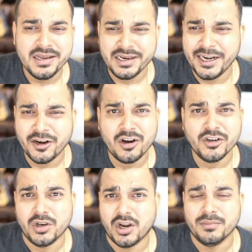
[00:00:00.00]
later
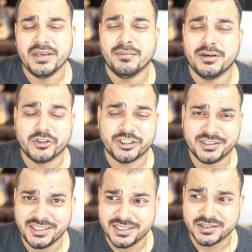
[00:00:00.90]
on, you'll not be able to
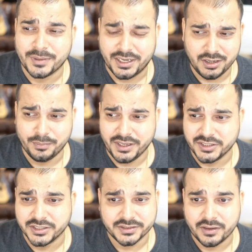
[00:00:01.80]
see this particular
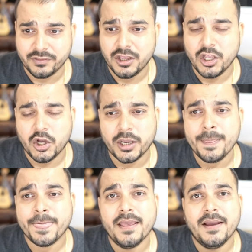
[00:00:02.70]
page itself.
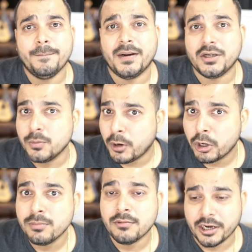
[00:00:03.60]
Okay. But
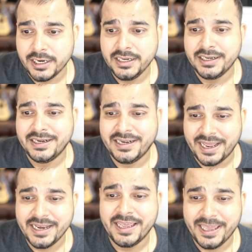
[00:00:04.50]
tomorrow morning,
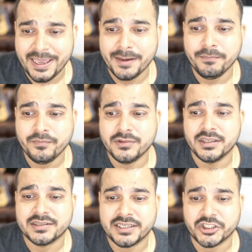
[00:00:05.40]
10 a.m.,
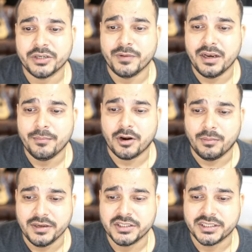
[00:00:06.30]
the session will
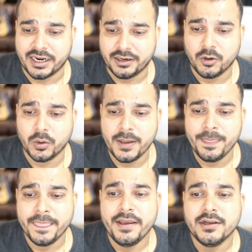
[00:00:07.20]
probably start
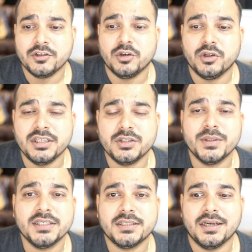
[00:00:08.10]
okay so this
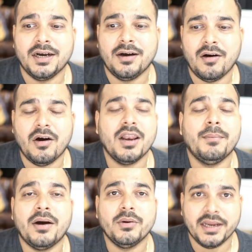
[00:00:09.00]
was uh, all
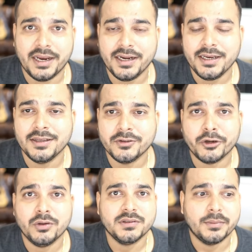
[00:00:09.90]
about it you
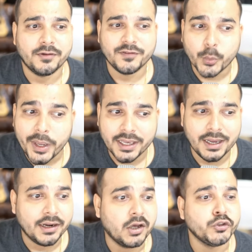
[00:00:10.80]
know some of the quick
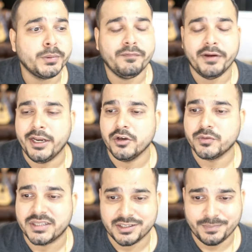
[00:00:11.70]
announcement
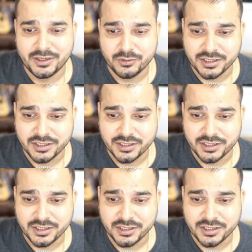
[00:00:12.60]
videos with respect to